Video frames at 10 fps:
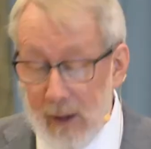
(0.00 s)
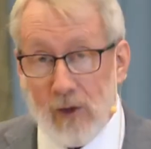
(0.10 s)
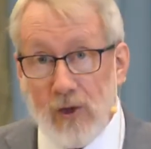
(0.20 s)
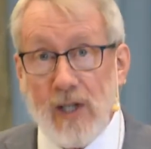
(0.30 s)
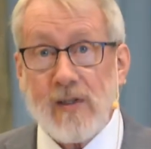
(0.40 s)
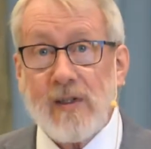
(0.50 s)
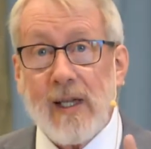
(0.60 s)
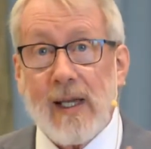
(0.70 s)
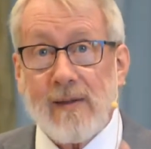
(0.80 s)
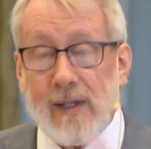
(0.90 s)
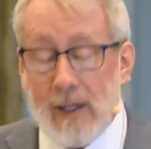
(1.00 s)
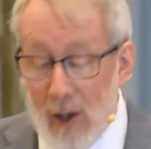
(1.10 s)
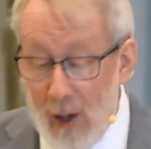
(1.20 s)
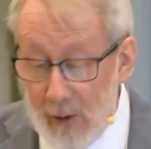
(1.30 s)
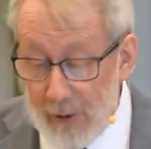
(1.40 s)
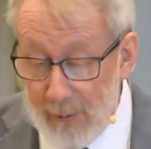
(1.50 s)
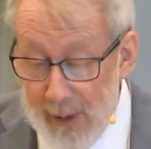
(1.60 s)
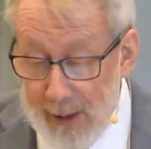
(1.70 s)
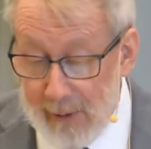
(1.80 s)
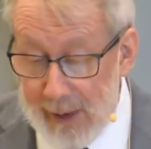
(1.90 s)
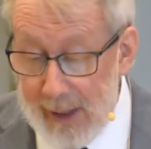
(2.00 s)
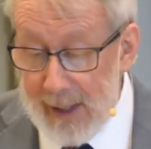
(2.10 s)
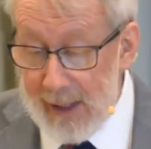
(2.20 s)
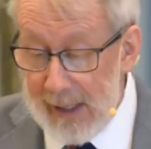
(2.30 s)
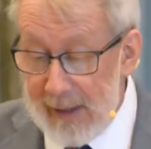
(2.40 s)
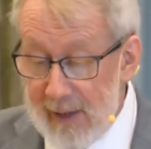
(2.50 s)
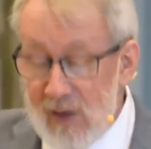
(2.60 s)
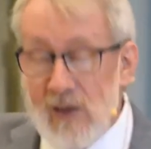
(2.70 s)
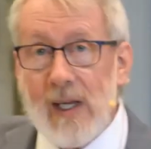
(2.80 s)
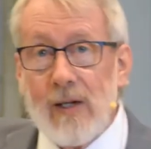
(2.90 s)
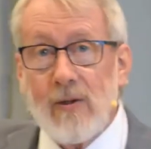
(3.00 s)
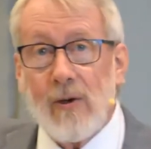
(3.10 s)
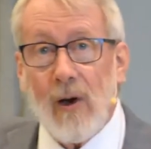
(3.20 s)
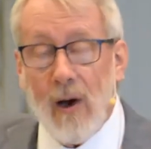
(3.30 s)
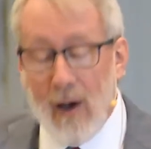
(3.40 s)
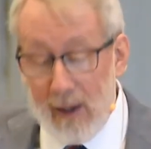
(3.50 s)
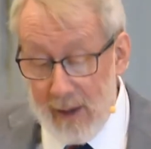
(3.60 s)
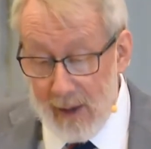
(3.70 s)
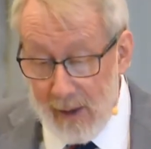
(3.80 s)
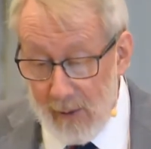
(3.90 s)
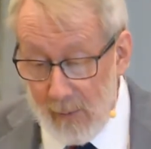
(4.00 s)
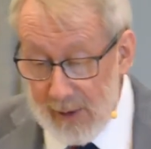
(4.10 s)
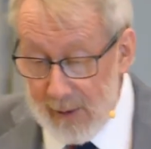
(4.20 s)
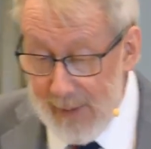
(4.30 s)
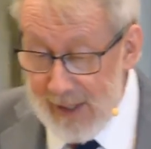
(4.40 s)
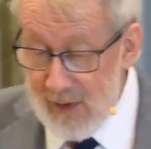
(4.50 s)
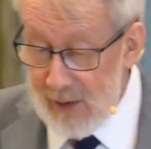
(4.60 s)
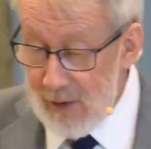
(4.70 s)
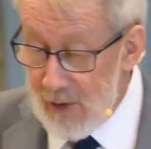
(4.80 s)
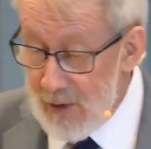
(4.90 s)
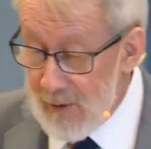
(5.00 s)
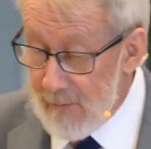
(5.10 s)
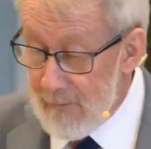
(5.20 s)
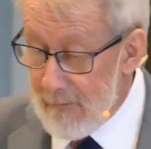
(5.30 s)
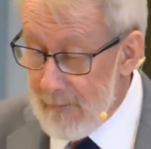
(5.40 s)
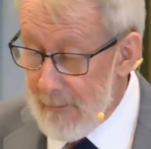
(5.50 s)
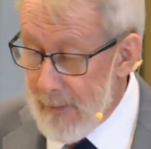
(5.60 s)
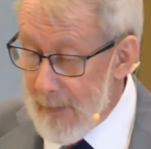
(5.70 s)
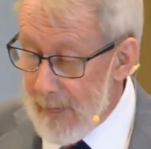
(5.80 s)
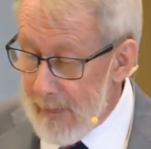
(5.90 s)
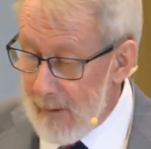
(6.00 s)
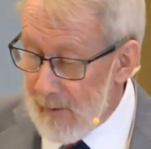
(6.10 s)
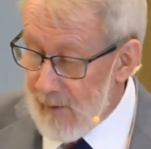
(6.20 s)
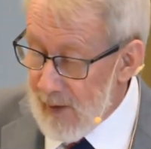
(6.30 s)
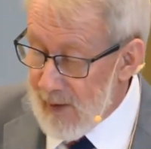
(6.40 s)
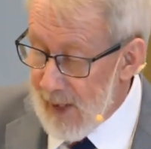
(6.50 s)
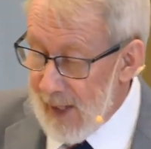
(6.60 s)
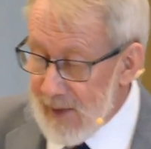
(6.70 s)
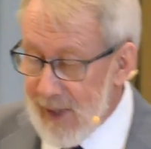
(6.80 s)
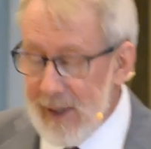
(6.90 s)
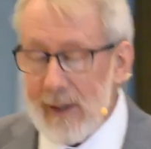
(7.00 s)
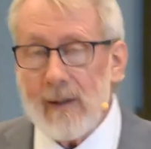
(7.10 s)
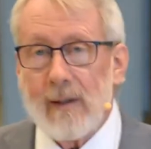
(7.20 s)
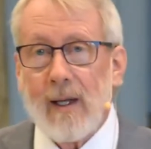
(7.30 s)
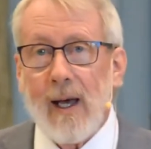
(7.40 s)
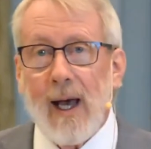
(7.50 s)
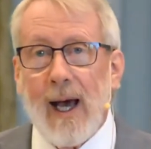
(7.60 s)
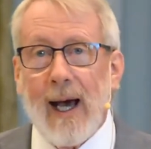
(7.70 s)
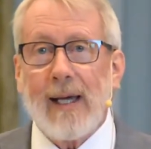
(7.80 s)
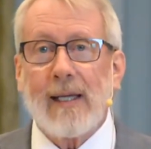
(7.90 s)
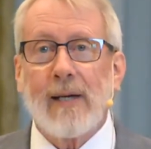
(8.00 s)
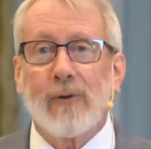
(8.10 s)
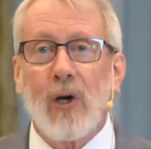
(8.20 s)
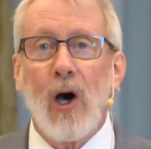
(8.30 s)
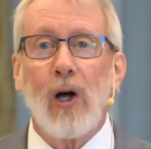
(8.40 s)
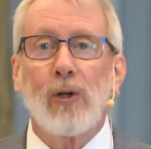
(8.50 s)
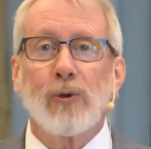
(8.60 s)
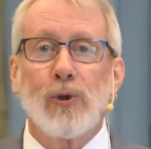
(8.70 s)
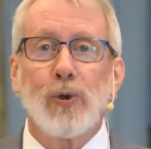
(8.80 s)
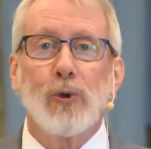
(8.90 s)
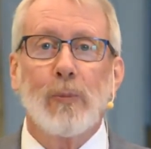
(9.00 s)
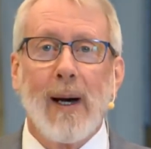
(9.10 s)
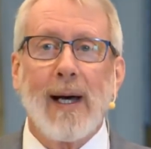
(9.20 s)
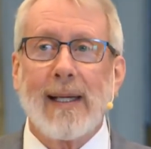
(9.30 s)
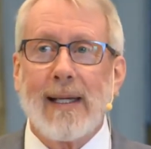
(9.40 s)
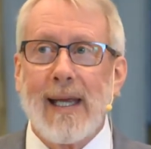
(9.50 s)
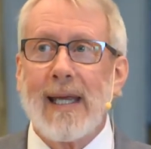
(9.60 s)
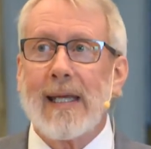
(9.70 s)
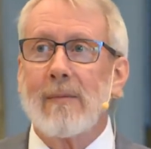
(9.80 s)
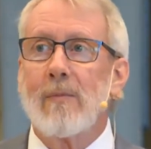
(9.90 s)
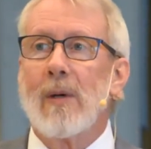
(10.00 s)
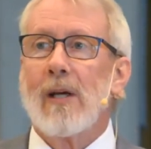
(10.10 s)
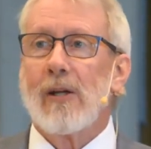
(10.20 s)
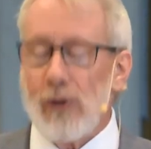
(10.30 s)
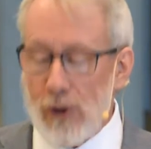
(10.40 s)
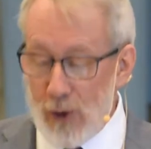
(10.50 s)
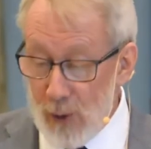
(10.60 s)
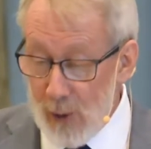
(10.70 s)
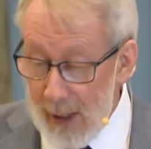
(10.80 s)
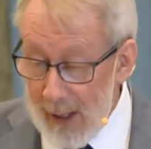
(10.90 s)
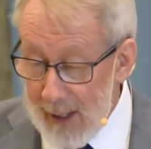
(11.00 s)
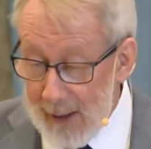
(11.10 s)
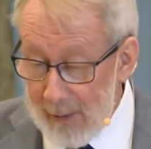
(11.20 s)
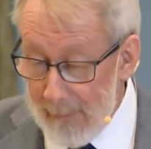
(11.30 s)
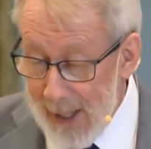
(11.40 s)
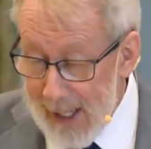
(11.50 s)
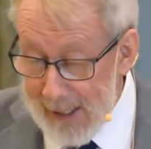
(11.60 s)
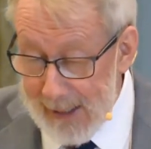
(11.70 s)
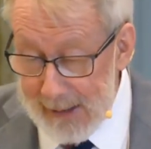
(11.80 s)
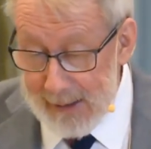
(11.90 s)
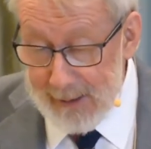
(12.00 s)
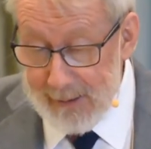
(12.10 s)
just as he called Mary and then sent her on with a message. It says in Isaiah, I have called you by name, you are mine.